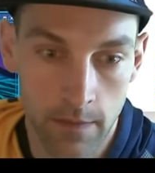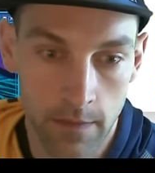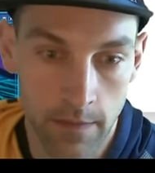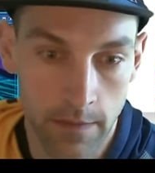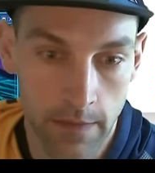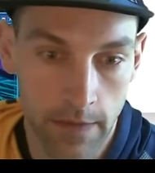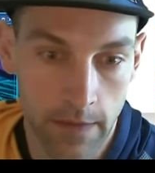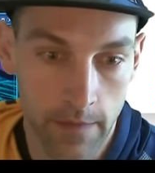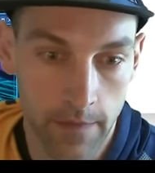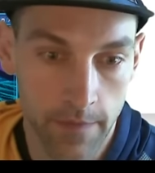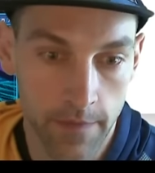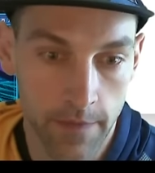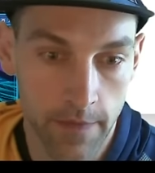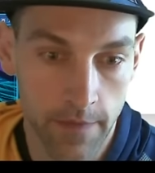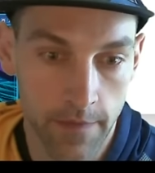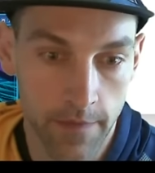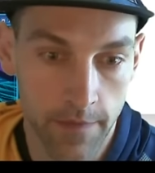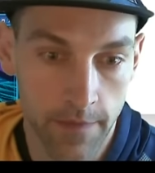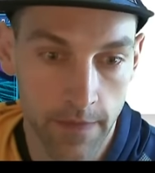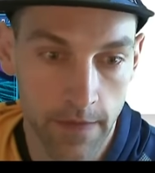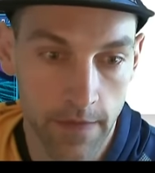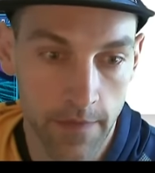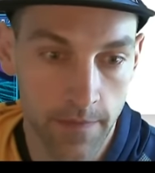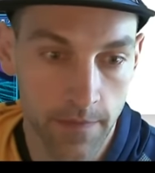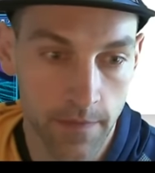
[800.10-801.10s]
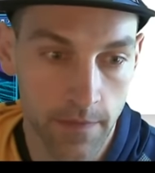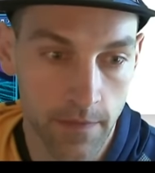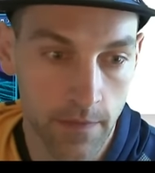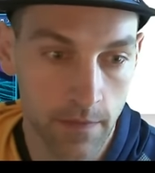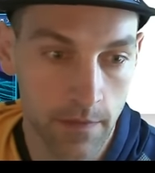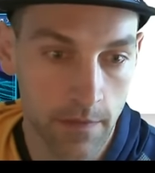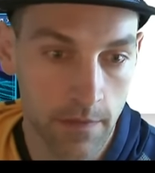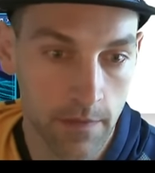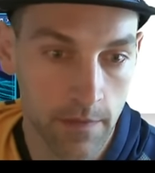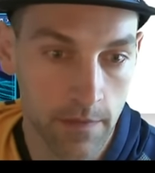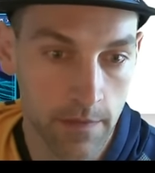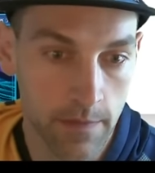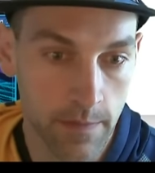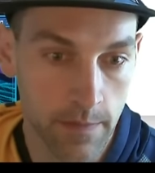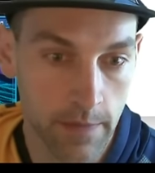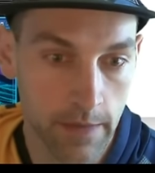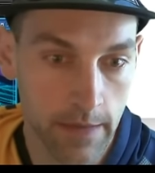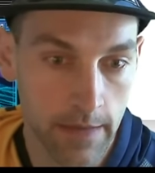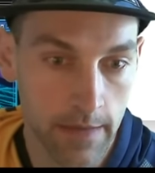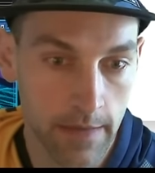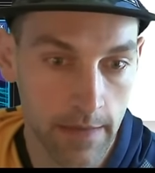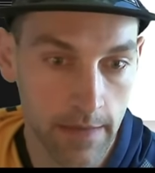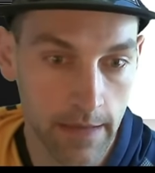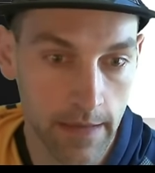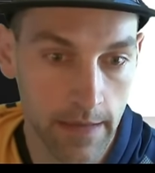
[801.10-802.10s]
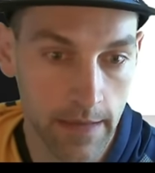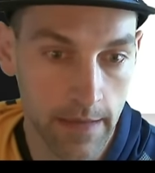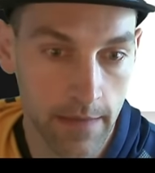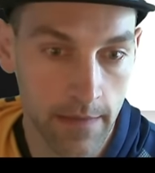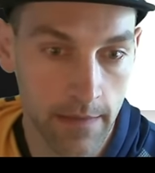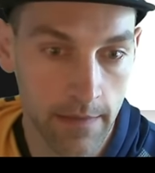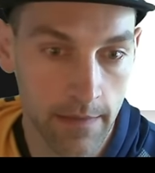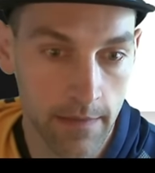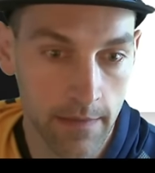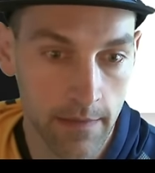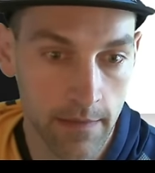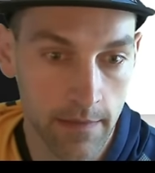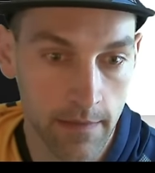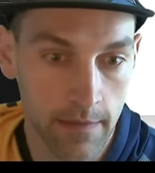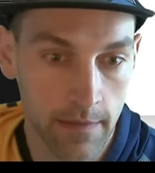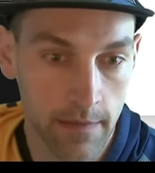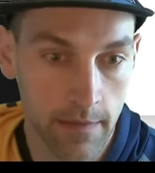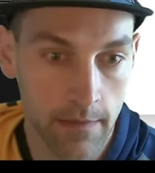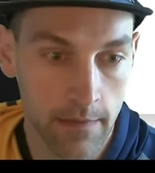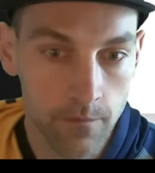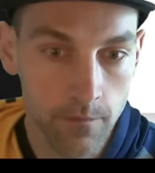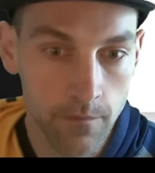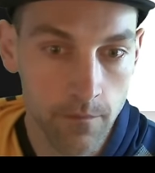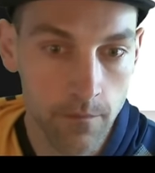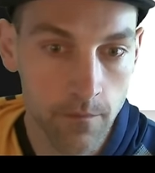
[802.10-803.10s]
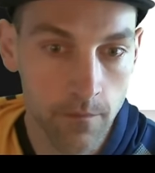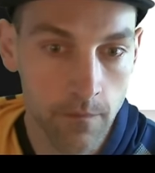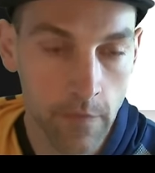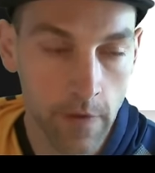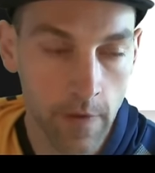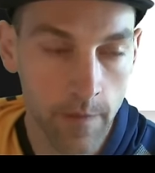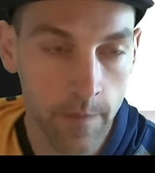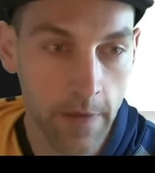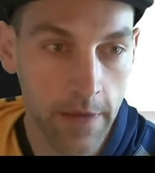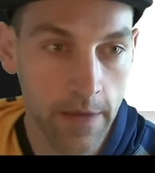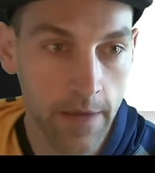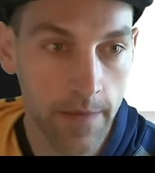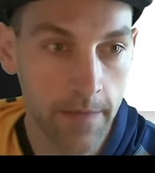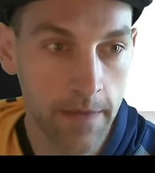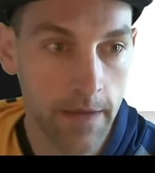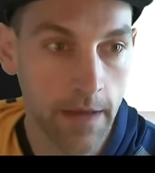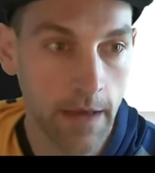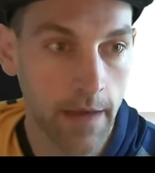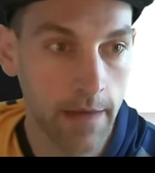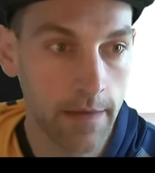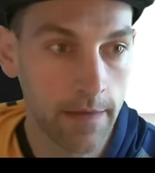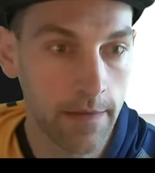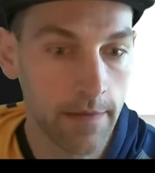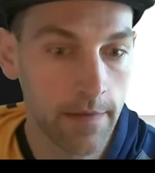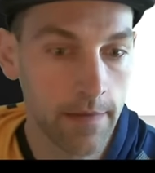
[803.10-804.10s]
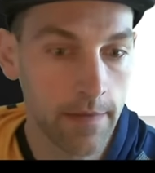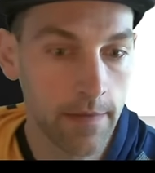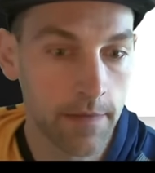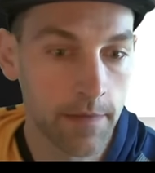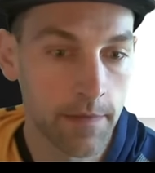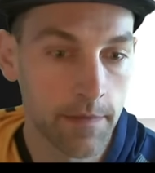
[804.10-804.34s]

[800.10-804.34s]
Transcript: Okay, we find a Faithful. Let's play the land. Pick up the island.